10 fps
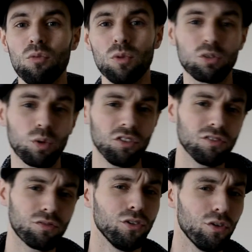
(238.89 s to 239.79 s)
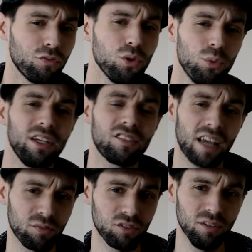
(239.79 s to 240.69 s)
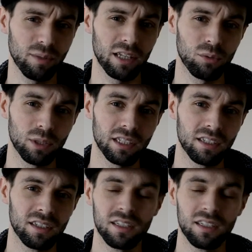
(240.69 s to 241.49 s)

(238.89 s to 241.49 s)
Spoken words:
which wasn't for a few weeks after, by the way,